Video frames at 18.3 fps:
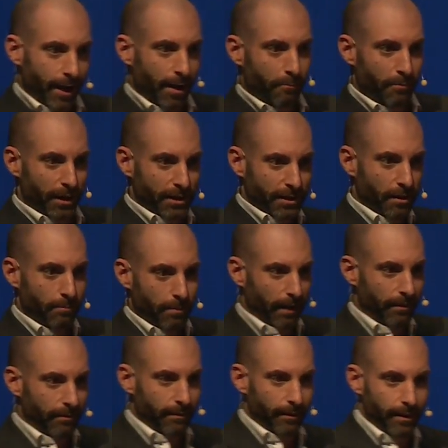uh, pressed the
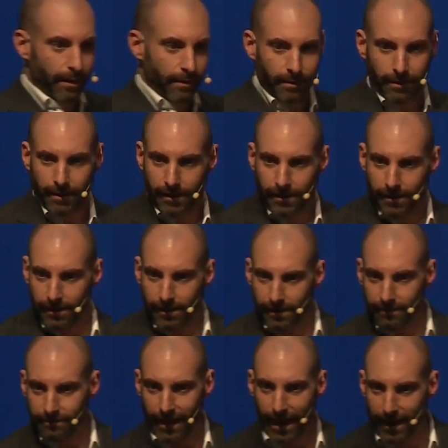button and
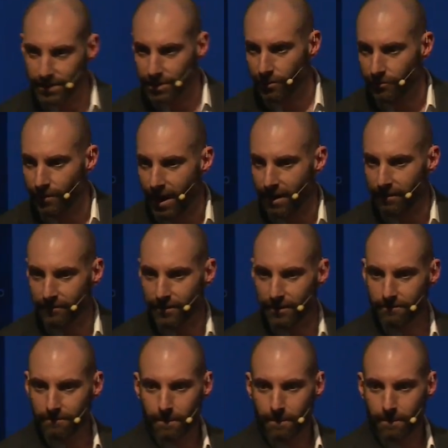the taxi arrived.